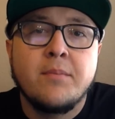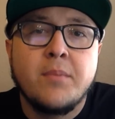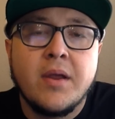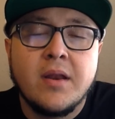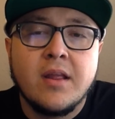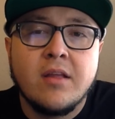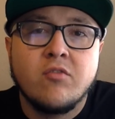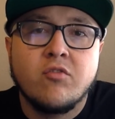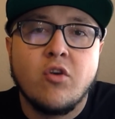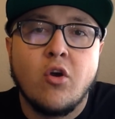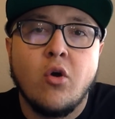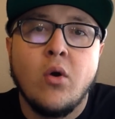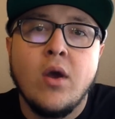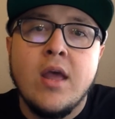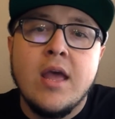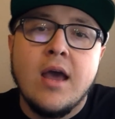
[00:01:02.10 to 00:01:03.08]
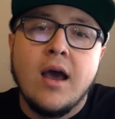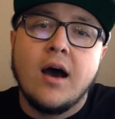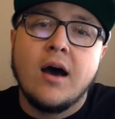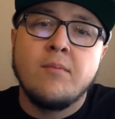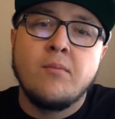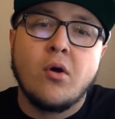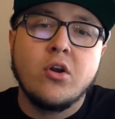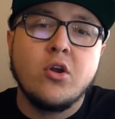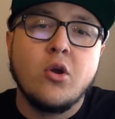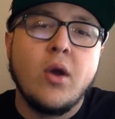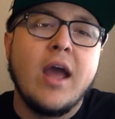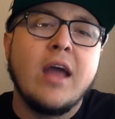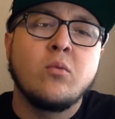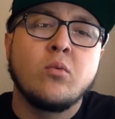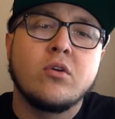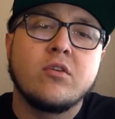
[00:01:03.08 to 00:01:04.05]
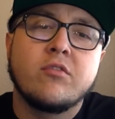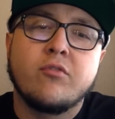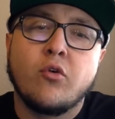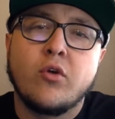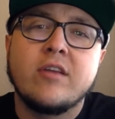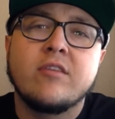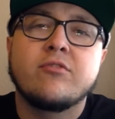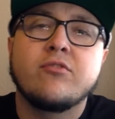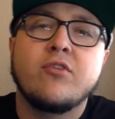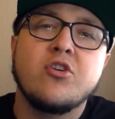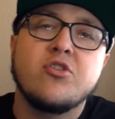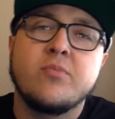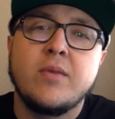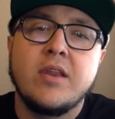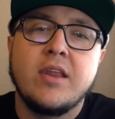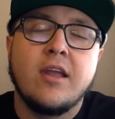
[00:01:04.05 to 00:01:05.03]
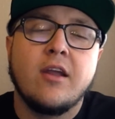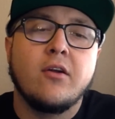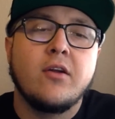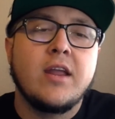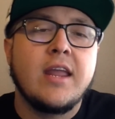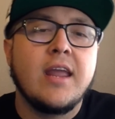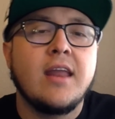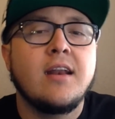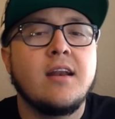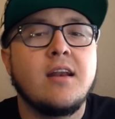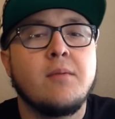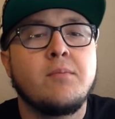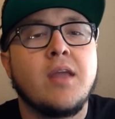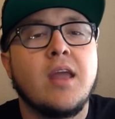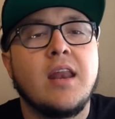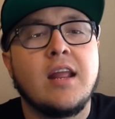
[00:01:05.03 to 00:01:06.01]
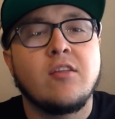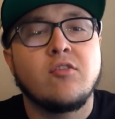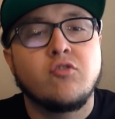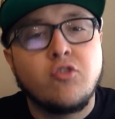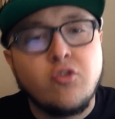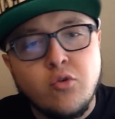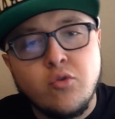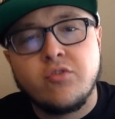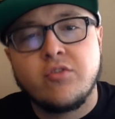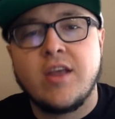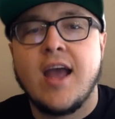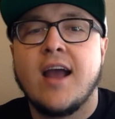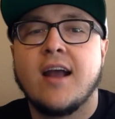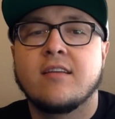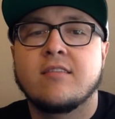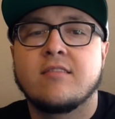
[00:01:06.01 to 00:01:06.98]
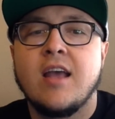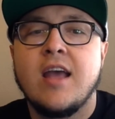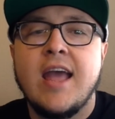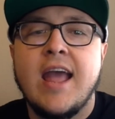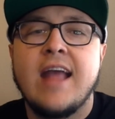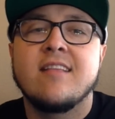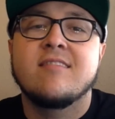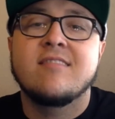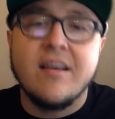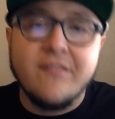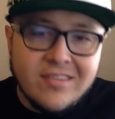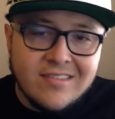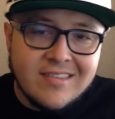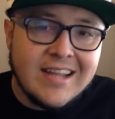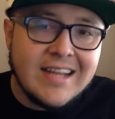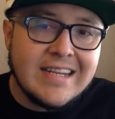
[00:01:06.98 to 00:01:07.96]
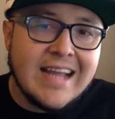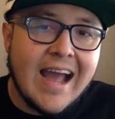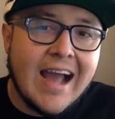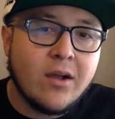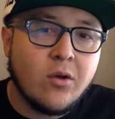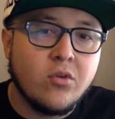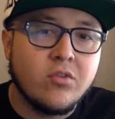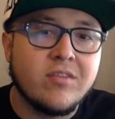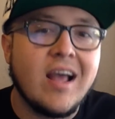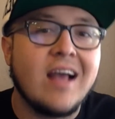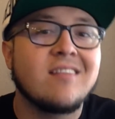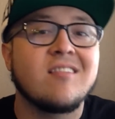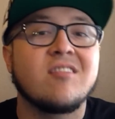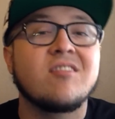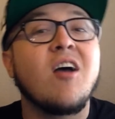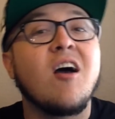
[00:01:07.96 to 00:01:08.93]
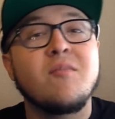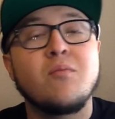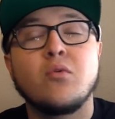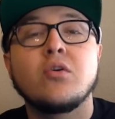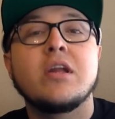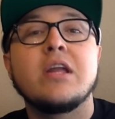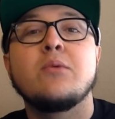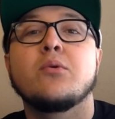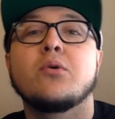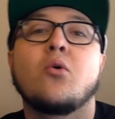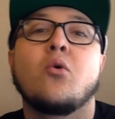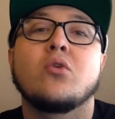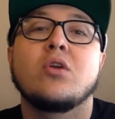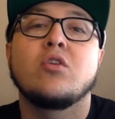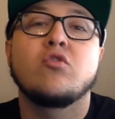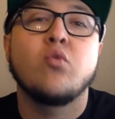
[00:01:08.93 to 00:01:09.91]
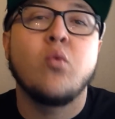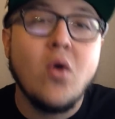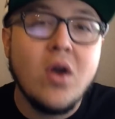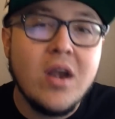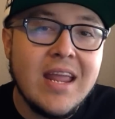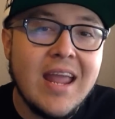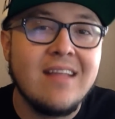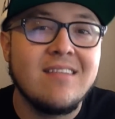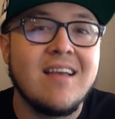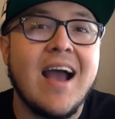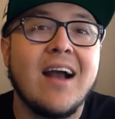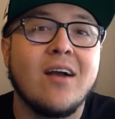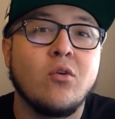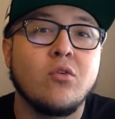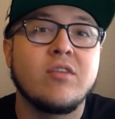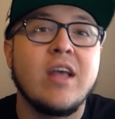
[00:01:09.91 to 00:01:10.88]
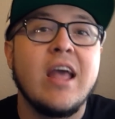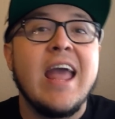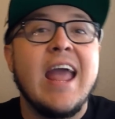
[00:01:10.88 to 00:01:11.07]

opinion. So uh, Mario Edwards for his freshman year, he ended up getting two sacks and 17 tackles. As a sophomore, he recorded 28 tackles